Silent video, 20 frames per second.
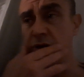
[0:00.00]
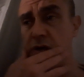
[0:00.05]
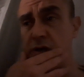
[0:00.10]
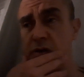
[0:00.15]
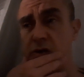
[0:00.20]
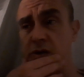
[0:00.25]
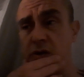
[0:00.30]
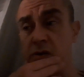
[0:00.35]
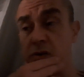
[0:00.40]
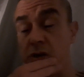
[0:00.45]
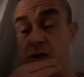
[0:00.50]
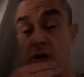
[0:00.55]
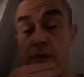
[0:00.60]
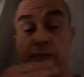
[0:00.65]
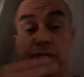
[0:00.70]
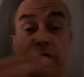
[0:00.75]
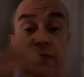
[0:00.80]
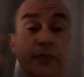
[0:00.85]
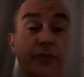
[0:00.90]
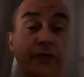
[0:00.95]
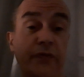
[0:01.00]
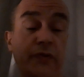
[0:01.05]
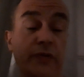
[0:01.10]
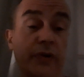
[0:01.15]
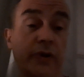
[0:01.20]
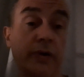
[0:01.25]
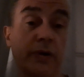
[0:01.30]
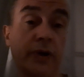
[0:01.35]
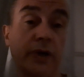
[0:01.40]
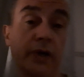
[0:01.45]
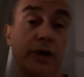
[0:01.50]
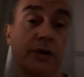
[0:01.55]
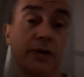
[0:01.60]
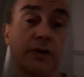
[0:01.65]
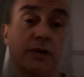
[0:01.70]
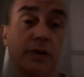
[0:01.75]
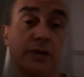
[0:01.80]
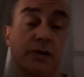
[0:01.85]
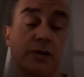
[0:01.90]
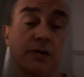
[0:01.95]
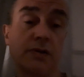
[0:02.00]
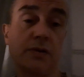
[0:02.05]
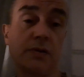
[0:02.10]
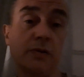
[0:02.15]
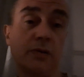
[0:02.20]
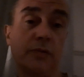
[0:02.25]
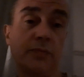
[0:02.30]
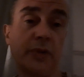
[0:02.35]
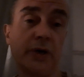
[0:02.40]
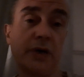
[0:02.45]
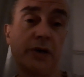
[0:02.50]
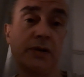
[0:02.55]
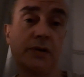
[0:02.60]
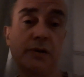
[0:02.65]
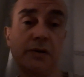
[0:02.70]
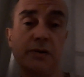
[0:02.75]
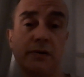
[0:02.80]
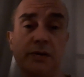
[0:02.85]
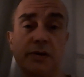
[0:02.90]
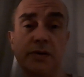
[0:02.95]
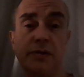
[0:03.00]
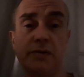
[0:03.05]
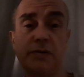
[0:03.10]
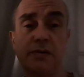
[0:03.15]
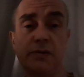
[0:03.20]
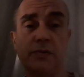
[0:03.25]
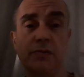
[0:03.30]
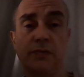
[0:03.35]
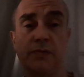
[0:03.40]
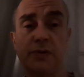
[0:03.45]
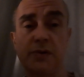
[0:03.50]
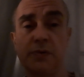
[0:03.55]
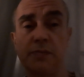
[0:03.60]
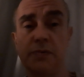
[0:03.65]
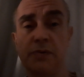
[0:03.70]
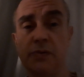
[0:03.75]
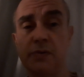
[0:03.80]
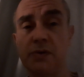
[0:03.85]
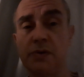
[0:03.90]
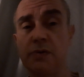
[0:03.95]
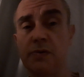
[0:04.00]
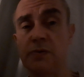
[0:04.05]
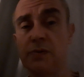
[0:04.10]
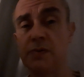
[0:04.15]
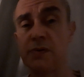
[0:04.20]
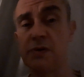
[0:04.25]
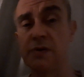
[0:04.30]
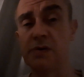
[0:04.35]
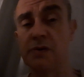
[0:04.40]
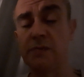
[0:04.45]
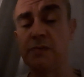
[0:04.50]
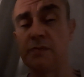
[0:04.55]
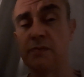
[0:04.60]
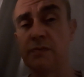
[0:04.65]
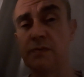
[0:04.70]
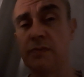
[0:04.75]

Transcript: stemmed from a very young age, and it's just not abated, and this sort of supports the autism.